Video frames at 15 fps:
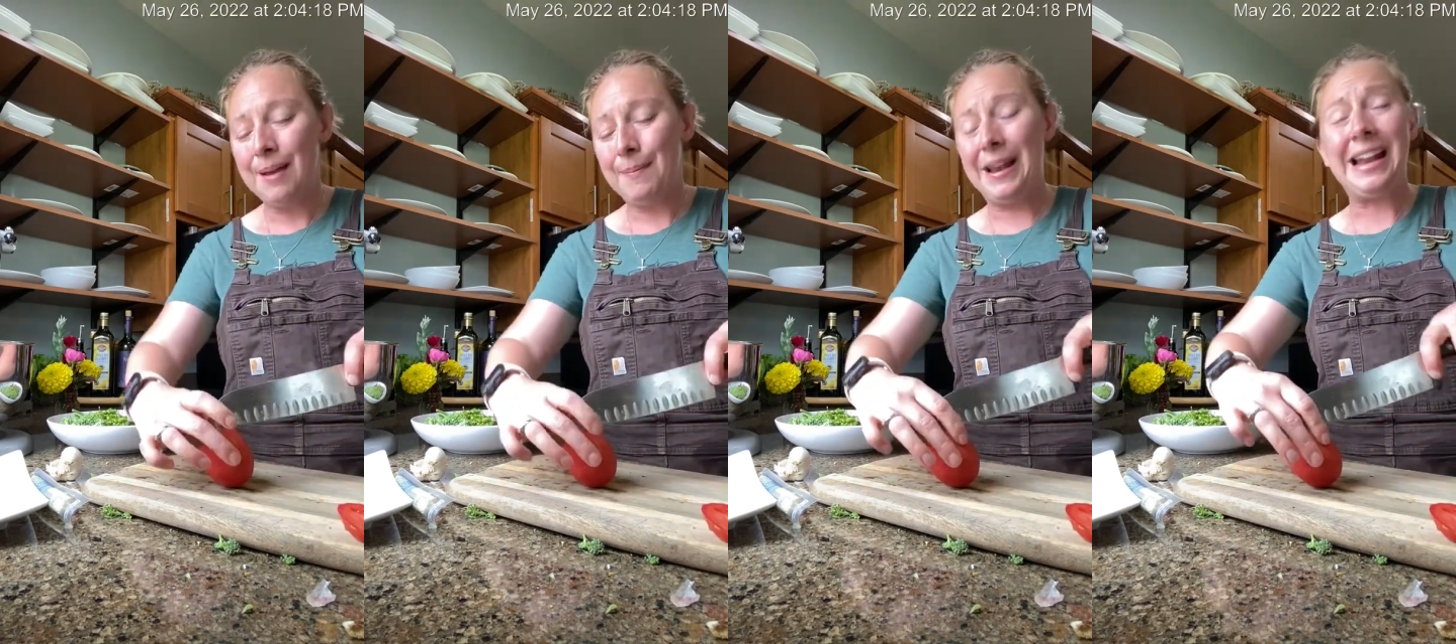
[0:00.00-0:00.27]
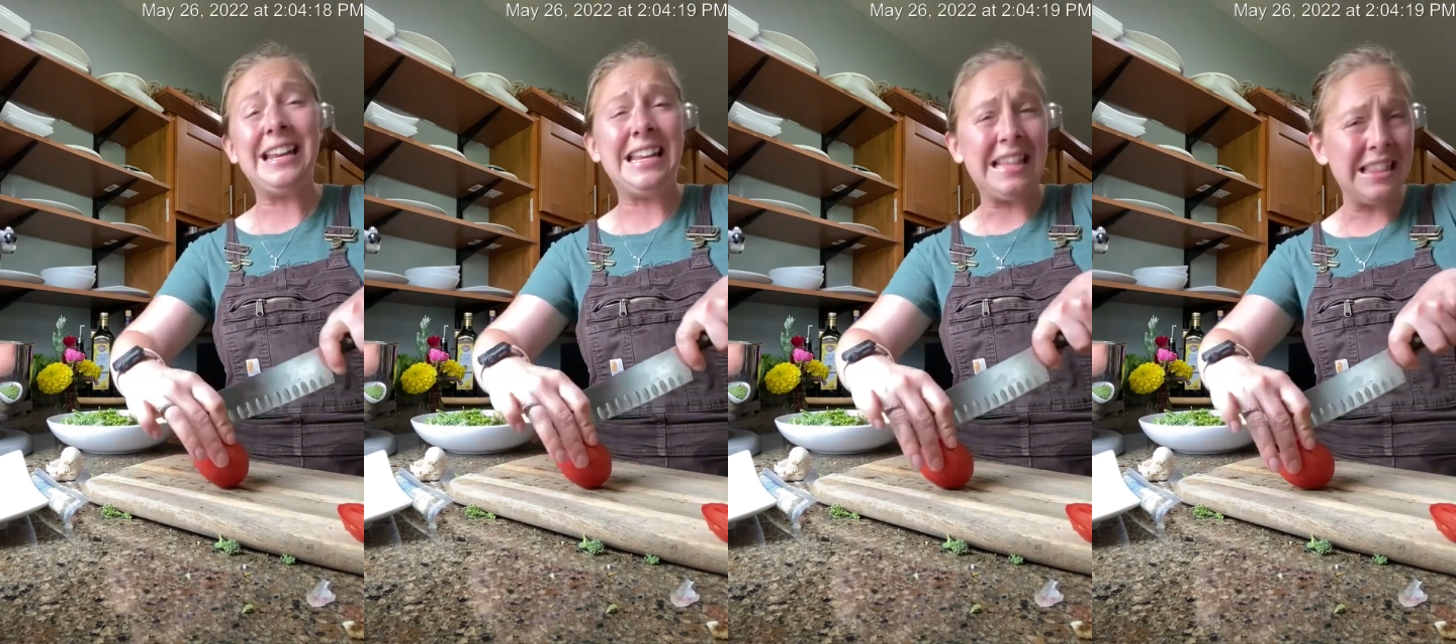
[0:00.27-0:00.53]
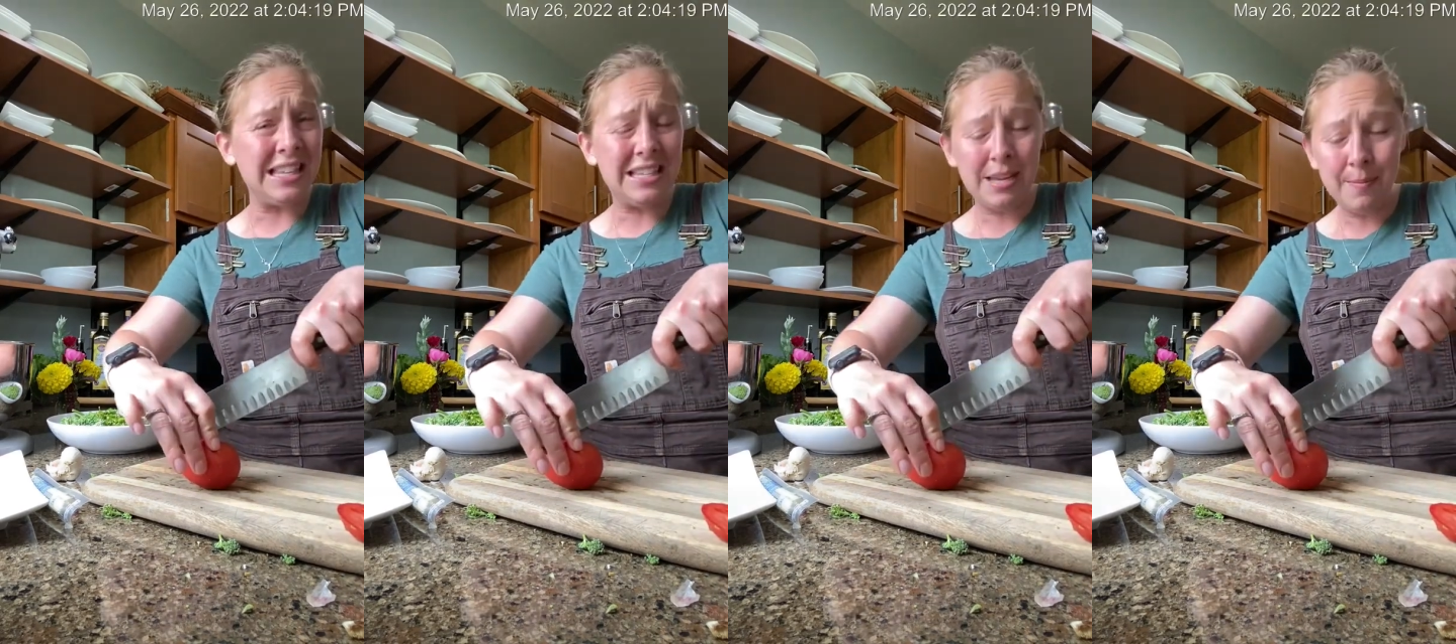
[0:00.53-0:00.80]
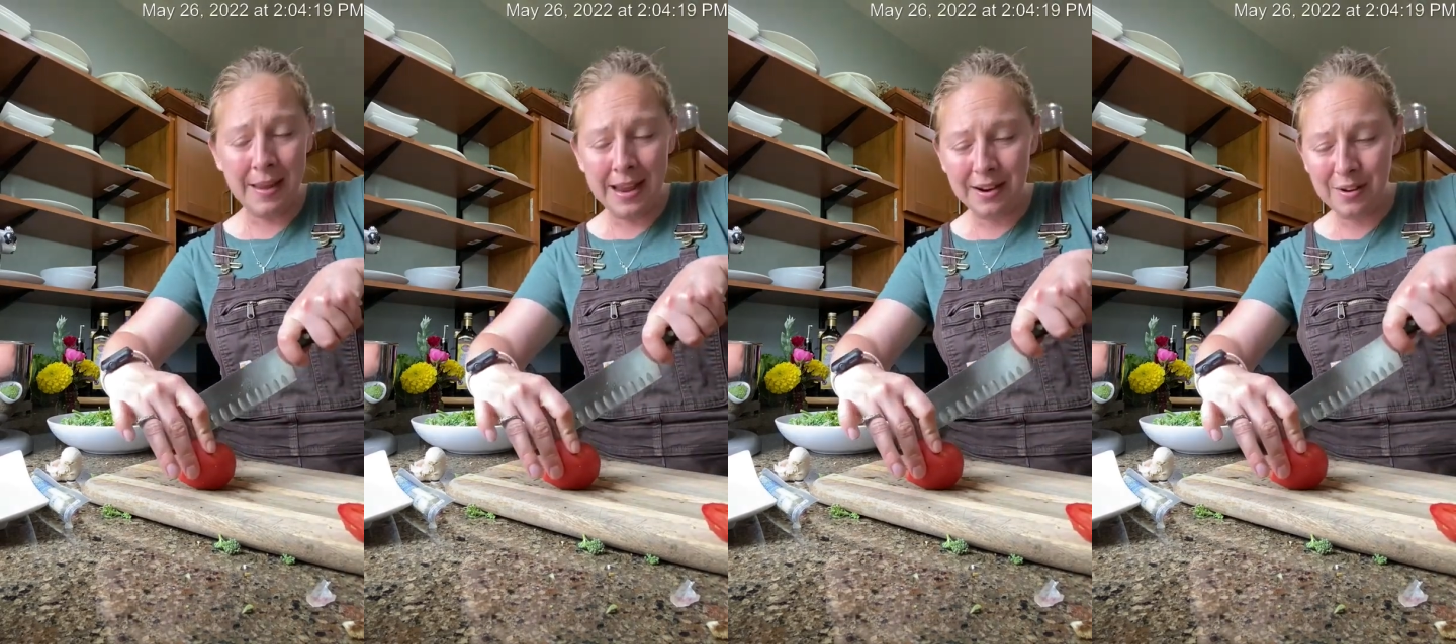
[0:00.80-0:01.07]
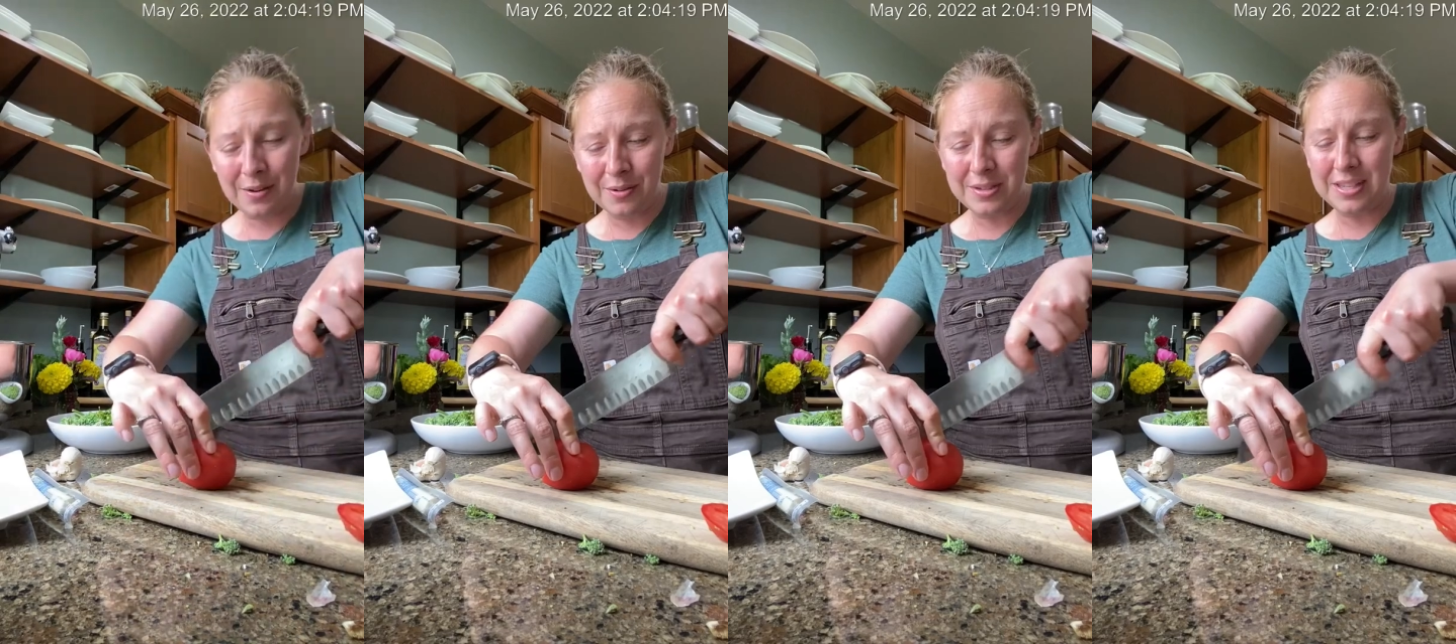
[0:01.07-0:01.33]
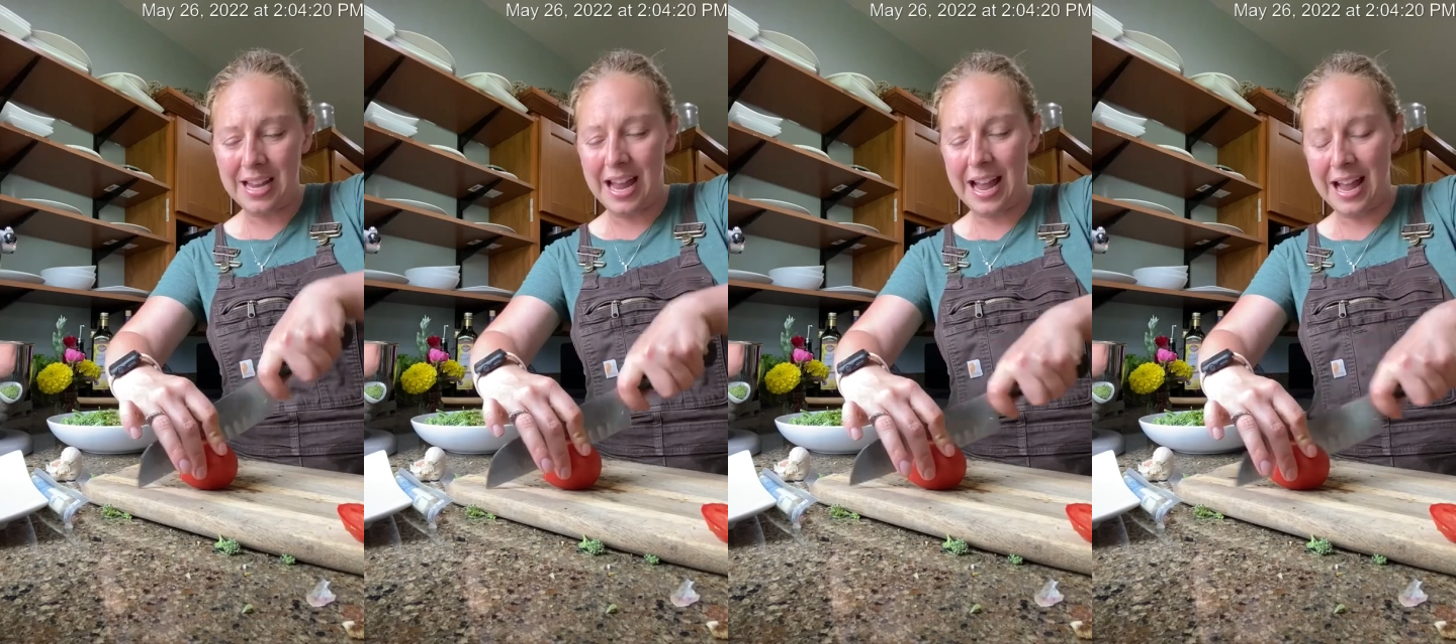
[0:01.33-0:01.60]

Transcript: but I need the tomatoes to